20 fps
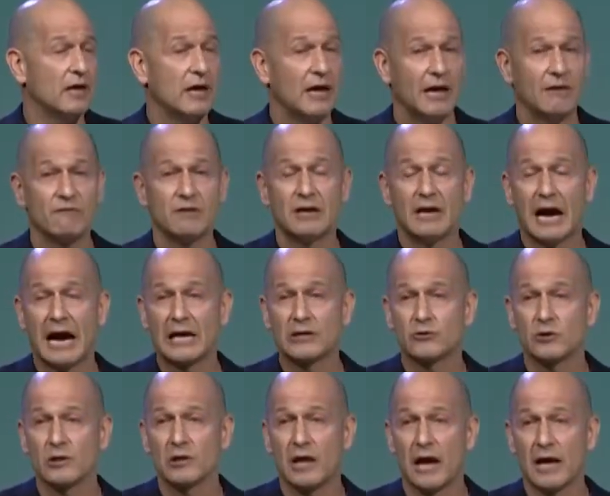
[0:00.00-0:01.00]
have got
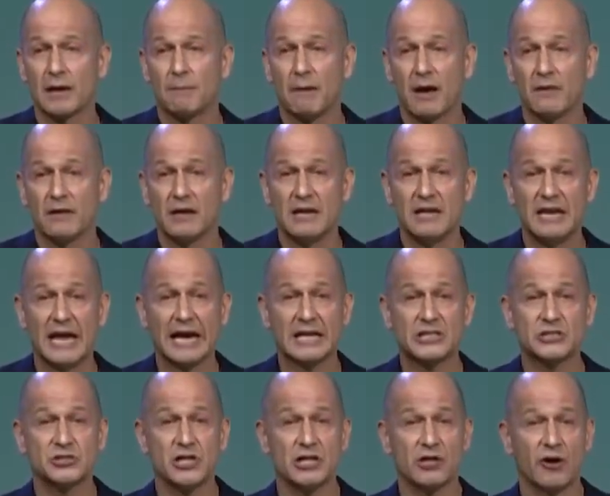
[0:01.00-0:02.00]
to rely upon the
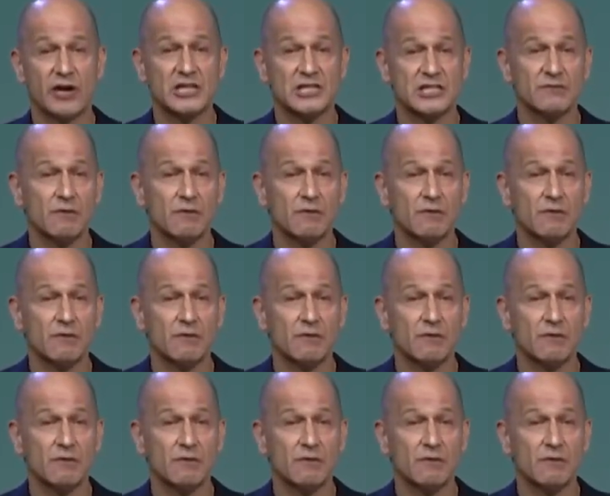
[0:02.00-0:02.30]
next generation